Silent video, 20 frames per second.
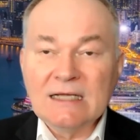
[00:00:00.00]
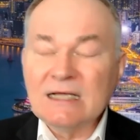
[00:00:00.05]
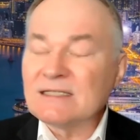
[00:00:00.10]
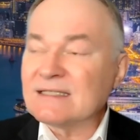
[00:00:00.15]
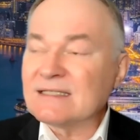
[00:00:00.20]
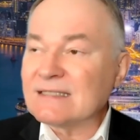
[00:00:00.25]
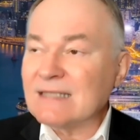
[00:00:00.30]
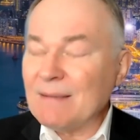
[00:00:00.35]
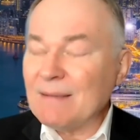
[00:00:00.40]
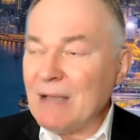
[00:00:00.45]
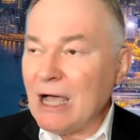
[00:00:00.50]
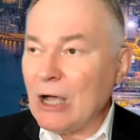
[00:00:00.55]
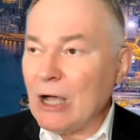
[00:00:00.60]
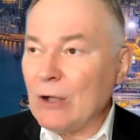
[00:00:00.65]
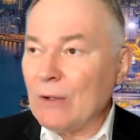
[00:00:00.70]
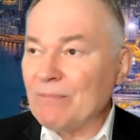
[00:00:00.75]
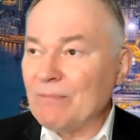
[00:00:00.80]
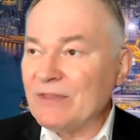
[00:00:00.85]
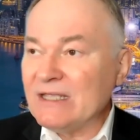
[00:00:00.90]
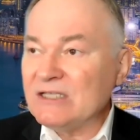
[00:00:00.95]

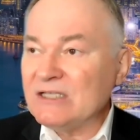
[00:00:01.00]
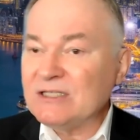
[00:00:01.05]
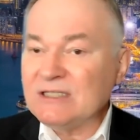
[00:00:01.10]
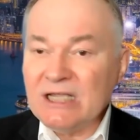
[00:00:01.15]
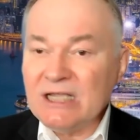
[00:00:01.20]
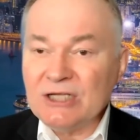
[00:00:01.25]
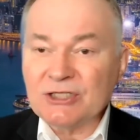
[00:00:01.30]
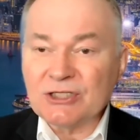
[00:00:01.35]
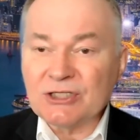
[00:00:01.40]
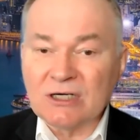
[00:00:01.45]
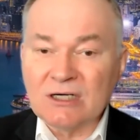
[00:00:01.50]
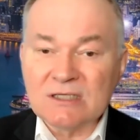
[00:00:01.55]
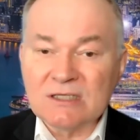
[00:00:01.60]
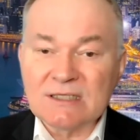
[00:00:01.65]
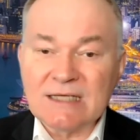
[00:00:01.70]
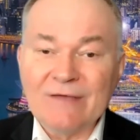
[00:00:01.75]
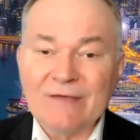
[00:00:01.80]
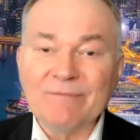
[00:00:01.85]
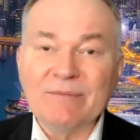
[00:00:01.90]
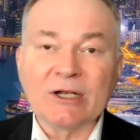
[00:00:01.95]
Somehow these
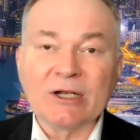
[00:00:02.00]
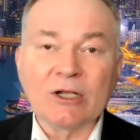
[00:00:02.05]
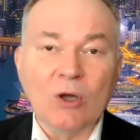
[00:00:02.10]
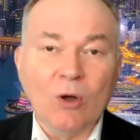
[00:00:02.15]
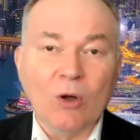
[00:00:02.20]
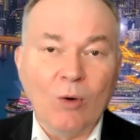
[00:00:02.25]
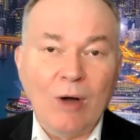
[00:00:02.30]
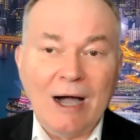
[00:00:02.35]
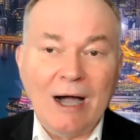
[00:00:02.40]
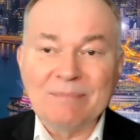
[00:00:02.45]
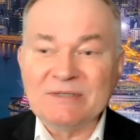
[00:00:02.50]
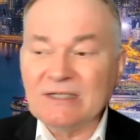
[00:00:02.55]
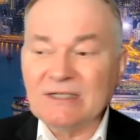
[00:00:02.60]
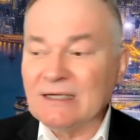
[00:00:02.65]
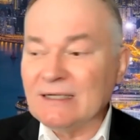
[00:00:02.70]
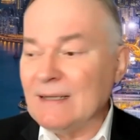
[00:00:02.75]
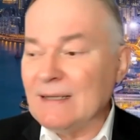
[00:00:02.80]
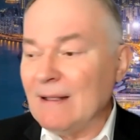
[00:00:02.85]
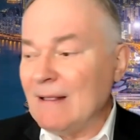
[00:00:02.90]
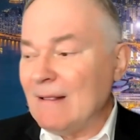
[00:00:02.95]
teachers have been
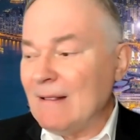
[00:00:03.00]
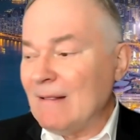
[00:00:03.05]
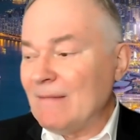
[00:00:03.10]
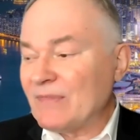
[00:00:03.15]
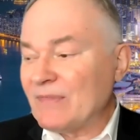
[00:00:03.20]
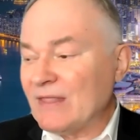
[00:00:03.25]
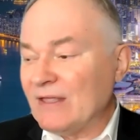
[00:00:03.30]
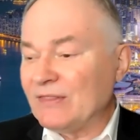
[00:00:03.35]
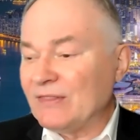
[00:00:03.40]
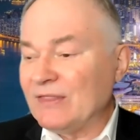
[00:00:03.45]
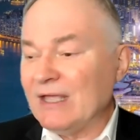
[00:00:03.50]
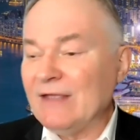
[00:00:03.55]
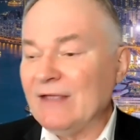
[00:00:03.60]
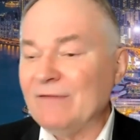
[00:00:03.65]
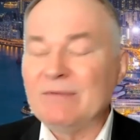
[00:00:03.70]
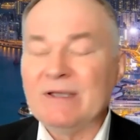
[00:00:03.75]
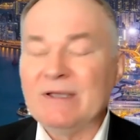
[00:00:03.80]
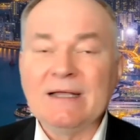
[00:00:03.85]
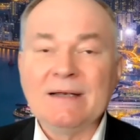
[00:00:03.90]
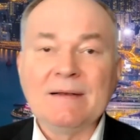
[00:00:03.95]
co-opted,
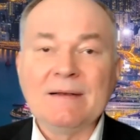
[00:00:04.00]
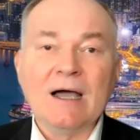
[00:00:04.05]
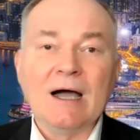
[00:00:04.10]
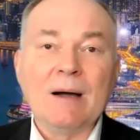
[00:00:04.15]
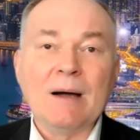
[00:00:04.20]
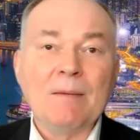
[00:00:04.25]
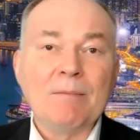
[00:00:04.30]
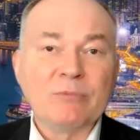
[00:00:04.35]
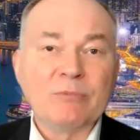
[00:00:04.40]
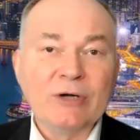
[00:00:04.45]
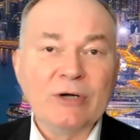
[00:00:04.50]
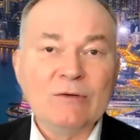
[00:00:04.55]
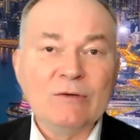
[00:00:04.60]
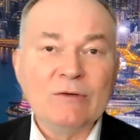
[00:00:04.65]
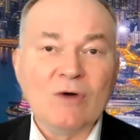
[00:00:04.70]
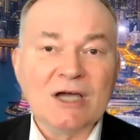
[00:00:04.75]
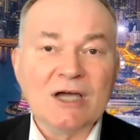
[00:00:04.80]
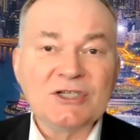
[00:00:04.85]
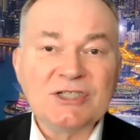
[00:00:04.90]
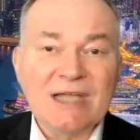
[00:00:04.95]
they've been
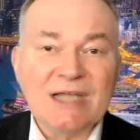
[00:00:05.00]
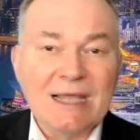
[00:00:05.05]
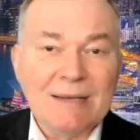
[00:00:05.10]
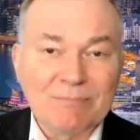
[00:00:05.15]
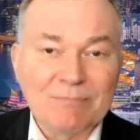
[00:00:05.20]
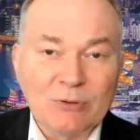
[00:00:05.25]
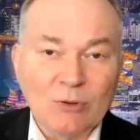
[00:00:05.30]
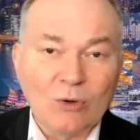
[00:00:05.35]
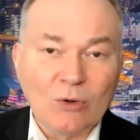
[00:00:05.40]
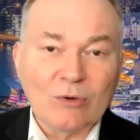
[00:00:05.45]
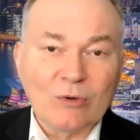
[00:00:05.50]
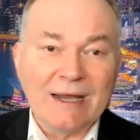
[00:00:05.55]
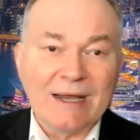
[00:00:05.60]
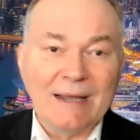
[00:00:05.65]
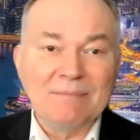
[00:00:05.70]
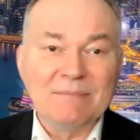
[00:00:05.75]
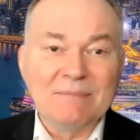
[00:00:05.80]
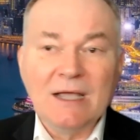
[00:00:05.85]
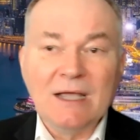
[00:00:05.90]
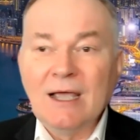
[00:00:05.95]
brainwashed and
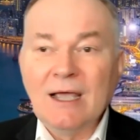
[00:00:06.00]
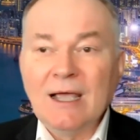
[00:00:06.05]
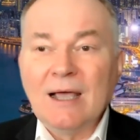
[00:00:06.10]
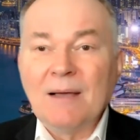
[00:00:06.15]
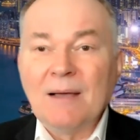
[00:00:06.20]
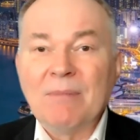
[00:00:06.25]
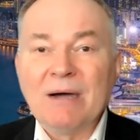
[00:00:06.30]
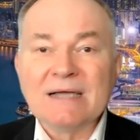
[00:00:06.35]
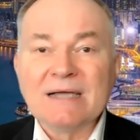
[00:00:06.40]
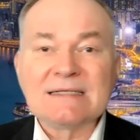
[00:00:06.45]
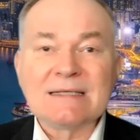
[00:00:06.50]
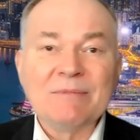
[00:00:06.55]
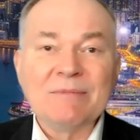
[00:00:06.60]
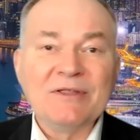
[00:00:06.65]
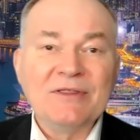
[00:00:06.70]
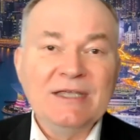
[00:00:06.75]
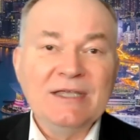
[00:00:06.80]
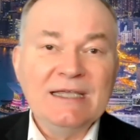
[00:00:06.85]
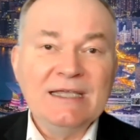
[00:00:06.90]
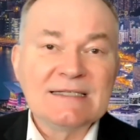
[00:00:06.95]
programmed by some
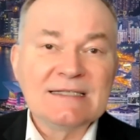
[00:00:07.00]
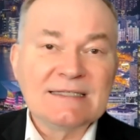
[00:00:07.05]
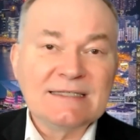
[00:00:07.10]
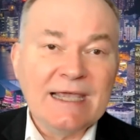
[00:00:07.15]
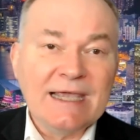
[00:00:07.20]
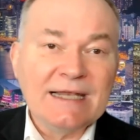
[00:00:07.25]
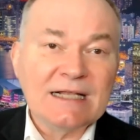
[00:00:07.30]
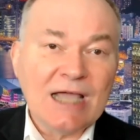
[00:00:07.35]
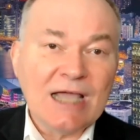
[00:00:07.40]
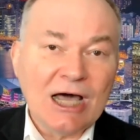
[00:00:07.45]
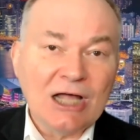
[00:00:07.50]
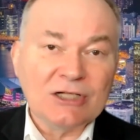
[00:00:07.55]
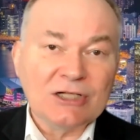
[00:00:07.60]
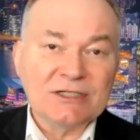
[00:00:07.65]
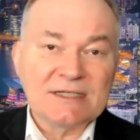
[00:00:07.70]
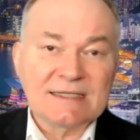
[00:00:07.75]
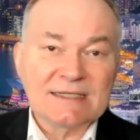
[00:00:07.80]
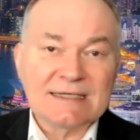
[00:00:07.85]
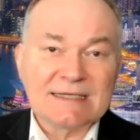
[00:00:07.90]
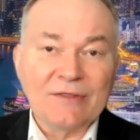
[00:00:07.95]
of the insane
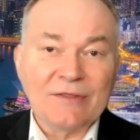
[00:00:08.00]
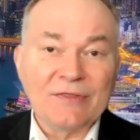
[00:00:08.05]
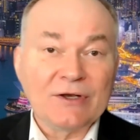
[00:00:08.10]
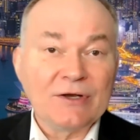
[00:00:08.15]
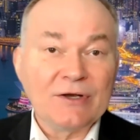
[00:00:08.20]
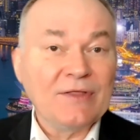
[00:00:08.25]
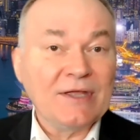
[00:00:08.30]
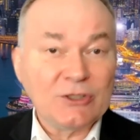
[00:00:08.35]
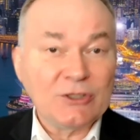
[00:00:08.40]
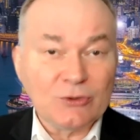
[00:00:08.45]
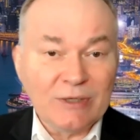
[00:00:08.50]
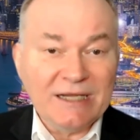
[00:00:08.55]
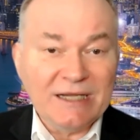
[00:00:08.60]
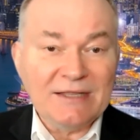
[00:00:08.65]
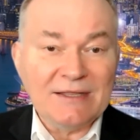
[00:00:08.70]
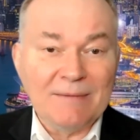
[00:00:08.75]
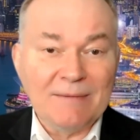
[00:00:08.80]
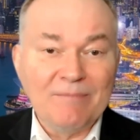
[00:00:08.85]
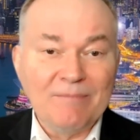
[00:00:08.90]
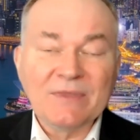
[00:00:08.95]
colleges out there that
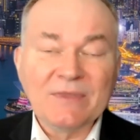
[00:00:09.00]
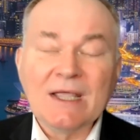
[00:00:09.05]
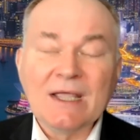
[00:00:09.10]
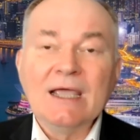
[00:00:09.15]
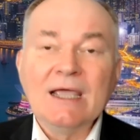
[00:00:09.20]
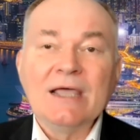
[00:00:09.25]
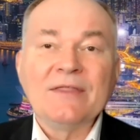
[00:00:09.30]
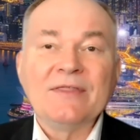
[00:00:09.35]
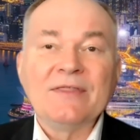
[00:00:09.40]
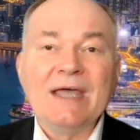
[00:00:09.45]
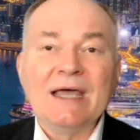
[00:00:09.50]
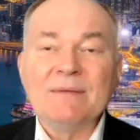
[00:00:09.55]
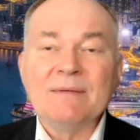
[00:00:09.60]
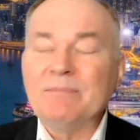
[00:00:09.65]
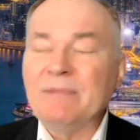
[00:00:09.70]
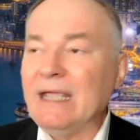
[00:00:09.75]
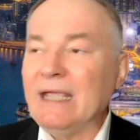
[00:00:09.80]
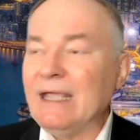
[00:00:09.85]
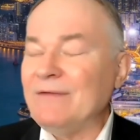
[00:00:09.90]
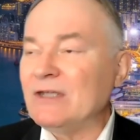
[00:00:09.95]
train them
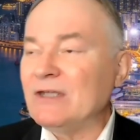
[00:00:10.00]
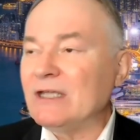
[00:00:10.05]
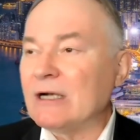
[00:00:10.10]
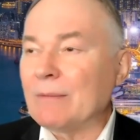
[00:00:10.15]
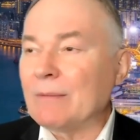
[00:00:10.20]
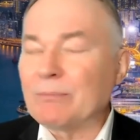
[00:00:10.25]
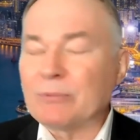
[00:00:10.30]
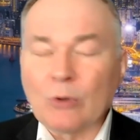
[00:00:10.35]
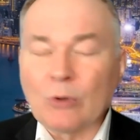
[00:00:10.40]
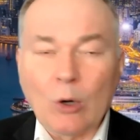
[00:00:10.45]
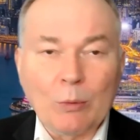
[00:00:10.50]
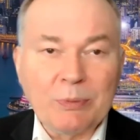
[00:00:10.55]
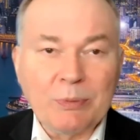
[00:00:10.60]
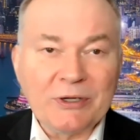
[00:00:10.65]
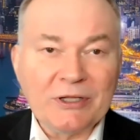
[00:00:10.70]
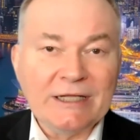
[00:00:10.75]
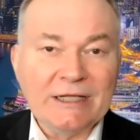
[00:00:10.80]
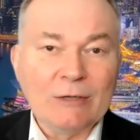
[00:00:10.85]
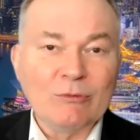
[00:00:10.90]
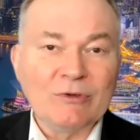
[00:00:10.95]
that behaving
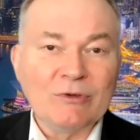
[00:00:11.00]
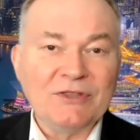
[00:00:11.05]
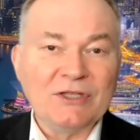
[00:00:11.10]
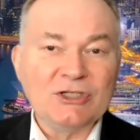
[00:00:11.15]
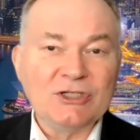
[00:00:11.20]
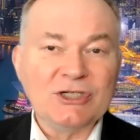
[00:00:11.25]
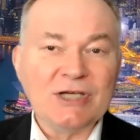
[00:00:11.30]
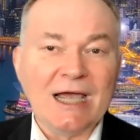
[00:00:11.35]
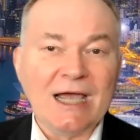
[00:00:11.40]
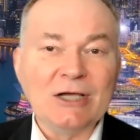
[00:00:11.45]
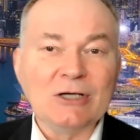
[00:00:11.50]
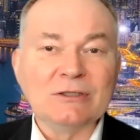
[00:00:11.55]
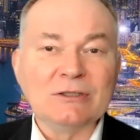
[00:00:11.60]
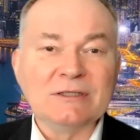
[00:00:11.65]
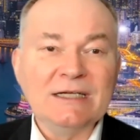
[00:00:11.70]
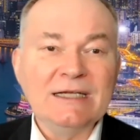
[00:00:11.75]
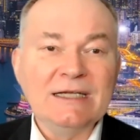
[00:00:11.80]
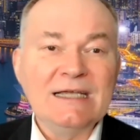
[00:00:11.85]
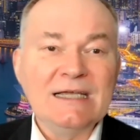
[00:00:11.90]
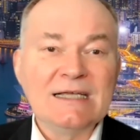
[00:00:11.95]
inappropriately with a
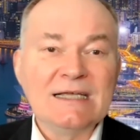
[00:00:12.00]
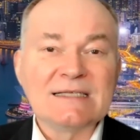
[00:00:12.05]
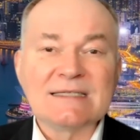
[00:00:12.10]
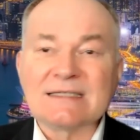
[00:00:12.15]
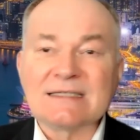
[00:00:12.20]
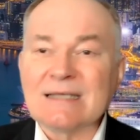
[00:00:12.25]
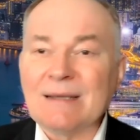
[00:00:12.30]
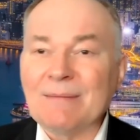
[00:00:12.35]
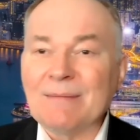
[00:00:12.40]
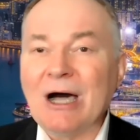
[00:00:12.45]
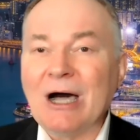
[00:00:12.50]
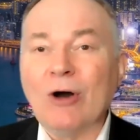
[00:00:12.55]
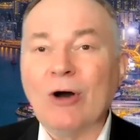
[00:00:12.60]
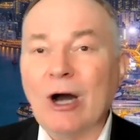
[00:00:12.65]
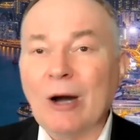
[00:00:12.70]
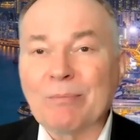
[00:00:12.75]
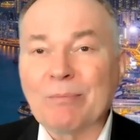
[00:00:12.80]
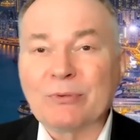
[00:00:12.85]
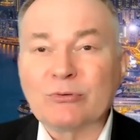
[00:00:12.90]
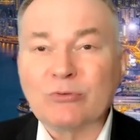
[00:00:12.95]
child is somehow
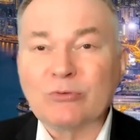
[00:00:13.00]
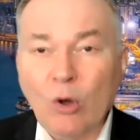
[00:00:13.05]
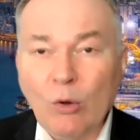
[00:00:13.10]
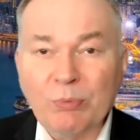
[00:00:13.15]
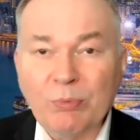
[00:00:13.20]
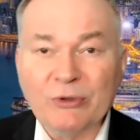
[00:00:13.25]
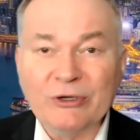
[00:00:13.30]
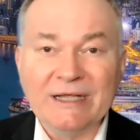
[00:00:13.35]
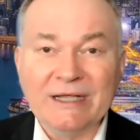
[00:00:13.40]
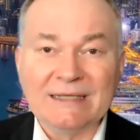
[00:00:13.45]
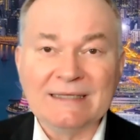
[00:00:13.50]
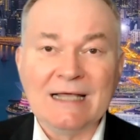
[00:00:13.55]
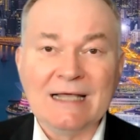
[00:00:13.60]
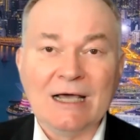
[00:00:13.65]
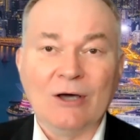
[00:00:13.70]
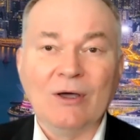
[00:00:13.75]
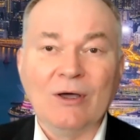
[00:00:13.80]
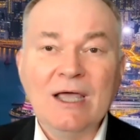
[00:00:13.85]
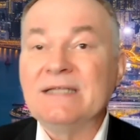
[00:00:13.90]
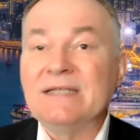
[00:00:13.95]
appropriate
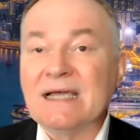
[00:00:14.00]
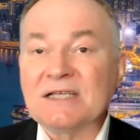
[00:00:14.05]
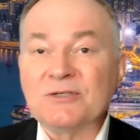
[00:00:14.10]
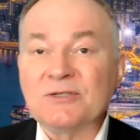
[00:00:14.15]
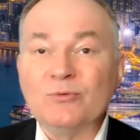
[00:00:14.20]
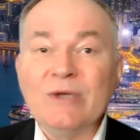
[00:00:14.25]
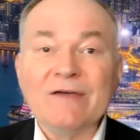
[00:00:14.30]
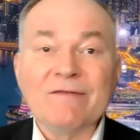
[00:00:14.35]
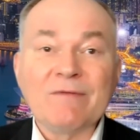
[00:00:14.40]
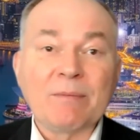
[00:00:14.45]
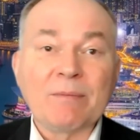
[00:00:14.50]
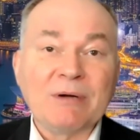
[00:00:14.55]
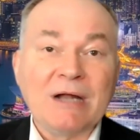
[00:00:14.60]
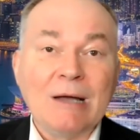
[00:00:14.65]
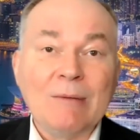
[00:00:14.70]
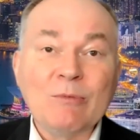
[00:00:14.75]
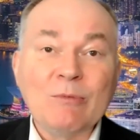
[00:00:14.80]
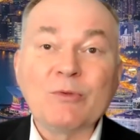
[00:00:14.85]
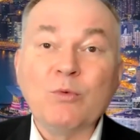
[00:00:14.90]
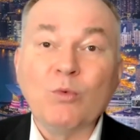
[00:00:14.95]
now. Next, we have a
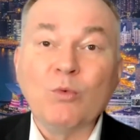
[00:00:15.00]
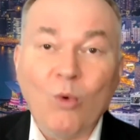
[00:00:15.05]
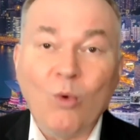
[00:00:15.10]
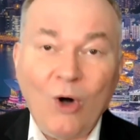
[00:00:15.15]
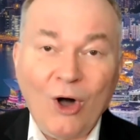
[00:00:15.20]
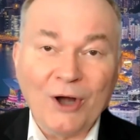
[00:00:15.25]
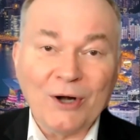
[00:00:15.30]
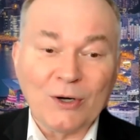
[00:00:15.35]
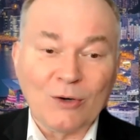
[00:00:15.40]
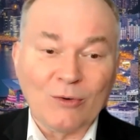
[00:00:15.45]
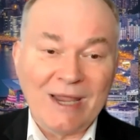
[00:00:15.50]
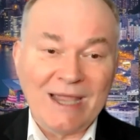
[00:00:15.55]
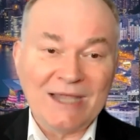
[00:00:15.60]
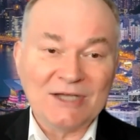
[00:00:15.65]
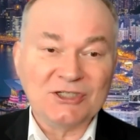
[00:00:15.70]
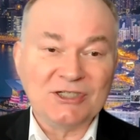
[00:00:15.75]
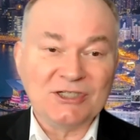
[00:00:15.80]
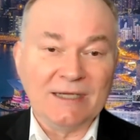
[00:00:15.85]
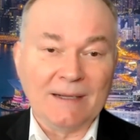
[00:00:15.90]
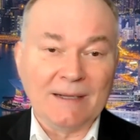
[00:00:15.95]
problem with water
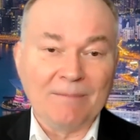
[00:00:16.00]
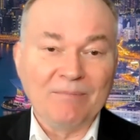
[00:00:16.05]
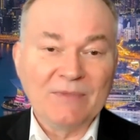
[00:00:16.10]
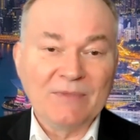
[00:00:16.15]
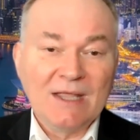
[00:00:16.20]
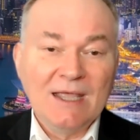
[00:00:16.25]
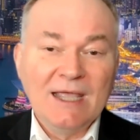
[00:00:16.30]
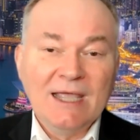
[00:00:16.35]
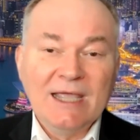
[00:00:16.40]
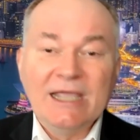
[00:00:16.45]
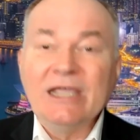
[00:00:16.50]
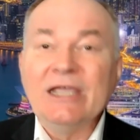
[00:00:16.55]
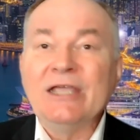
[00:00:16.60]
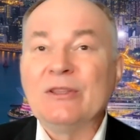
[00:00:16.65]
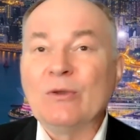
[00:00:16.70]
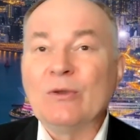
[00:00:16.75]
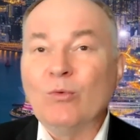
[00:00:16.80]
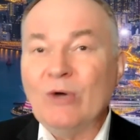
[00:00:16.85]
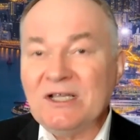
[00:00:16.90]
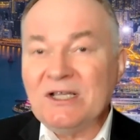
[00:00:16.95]
rationing.
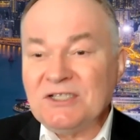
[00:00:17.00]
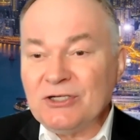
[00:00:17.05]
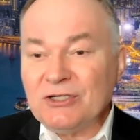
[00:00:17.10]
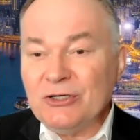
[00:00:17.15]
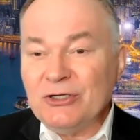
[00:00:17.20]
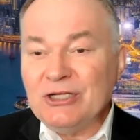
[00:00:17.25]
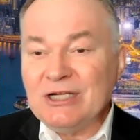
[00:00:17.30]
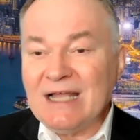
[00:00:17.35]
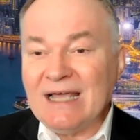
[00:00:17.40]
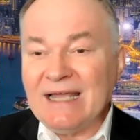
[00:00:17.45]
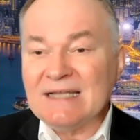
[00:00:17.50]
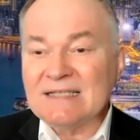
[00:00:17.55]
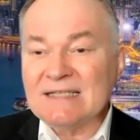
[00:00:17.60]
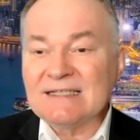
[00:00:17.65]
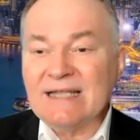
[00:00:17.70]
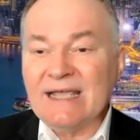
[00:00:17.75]
In the Western United